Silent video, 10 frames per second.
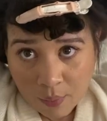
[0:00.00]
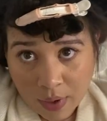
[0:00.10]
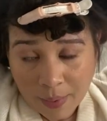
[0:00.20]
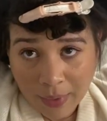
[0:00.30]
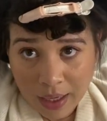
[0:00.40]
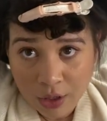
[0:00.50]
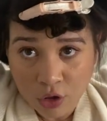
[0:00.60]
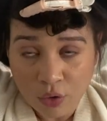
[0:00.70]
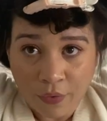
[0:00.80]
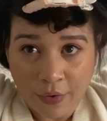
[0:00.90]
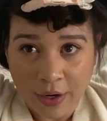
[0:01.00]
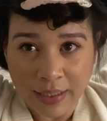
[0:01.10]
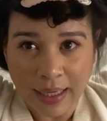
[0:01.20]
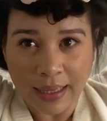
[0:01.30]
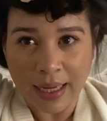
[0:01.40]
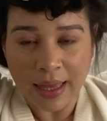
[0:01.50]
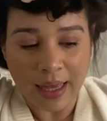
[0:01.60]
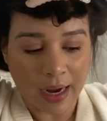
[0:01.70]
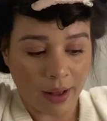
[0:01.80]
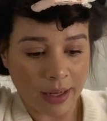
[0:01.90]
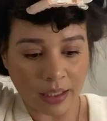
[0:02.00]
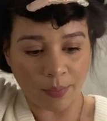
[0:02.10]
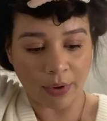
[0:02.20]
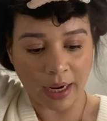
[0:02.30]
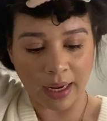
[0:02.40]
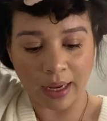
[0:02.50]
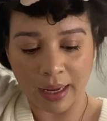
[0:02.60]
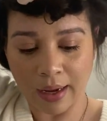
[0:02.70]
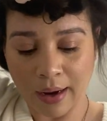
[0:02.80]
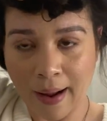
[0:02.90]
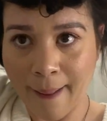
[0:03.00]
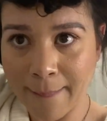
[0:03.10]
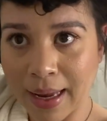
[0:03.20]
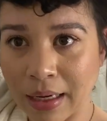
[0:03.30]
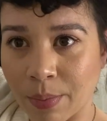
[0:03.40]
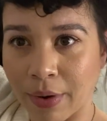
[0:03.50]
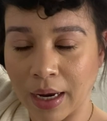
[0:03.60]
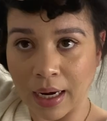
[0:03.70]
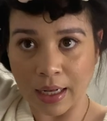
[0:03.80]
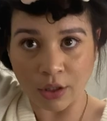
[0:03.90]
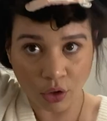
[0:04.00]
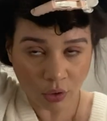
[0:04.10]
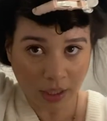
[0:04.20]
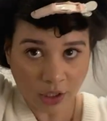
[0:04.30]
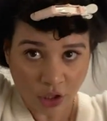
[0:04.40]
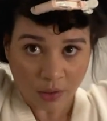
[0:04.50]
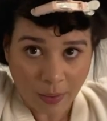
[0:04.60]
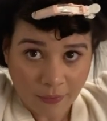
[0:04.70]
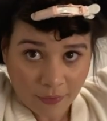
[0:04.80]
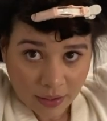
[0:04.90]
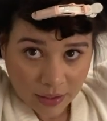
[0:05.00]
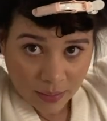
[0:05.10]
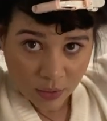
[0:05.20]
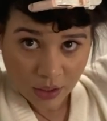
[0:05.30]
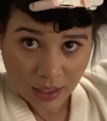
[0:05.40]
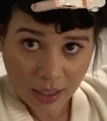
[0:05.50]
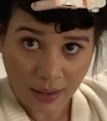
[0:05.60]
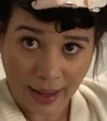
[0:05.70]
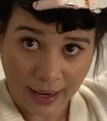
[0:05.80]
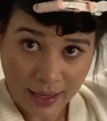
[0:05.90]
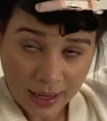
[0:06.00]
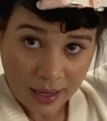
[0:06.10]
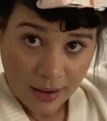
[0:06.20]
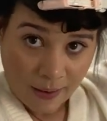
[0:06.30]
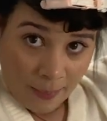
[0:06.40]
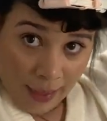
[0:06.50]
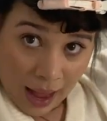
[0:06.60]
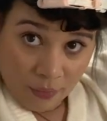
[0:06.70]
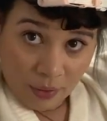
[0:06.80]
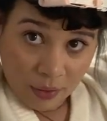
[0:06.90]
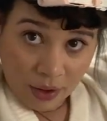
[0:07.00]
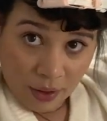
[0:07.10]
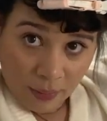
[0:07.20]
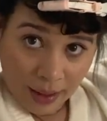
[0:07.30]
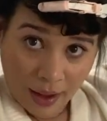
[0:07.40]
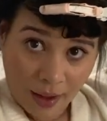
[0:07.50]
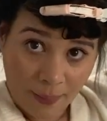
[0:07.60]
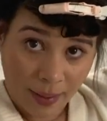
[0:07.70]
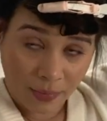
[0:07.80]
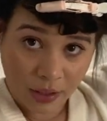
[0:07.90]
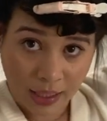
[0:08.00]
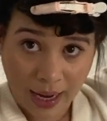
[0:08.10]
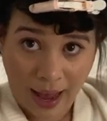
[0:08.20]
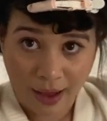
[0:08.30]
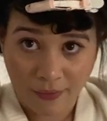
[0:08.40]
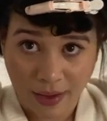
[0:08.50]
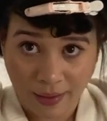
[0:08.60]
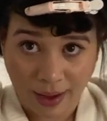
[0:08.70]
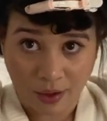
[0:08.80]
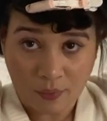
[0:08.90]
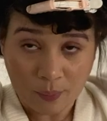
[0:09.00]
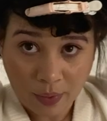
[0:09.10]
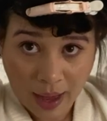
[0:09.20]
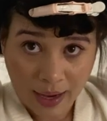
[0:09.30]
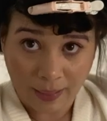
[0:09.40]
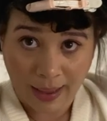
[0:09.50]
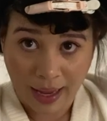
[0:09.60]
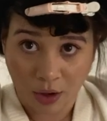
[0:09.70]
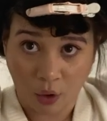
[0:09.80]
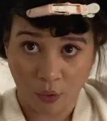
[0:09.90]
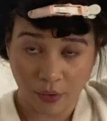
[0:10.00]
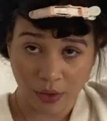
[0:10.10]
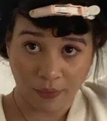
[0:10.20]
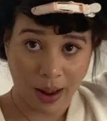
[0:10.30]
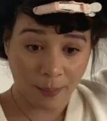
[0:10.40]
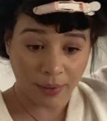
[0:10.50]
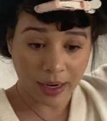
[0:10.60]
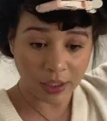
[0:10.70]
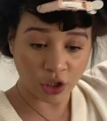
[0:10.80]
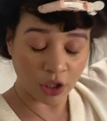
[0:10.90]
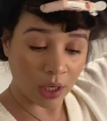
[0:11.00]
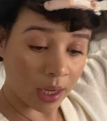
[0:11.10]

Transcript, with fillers: What I'm gonna do first, and I think then I'll end up breaking it. I might end up breaking it into two sections. But first, I'm just gonna like, not roll it all the way up. I'm just gonna have it like kind of laying over the round brush.